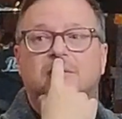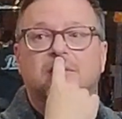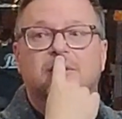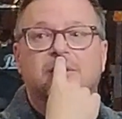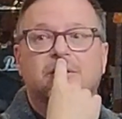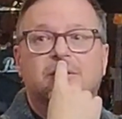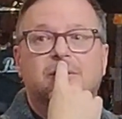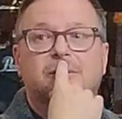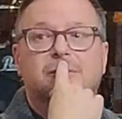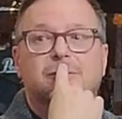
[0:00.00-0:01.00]

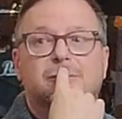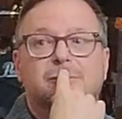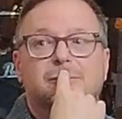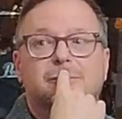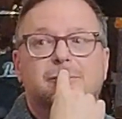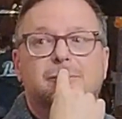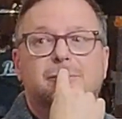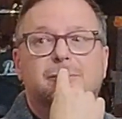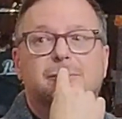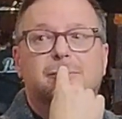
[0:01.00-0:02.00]

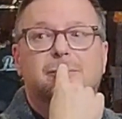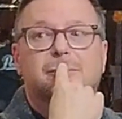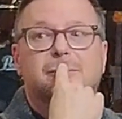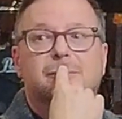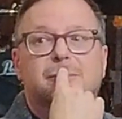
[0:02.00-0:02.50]
Nobody speaks.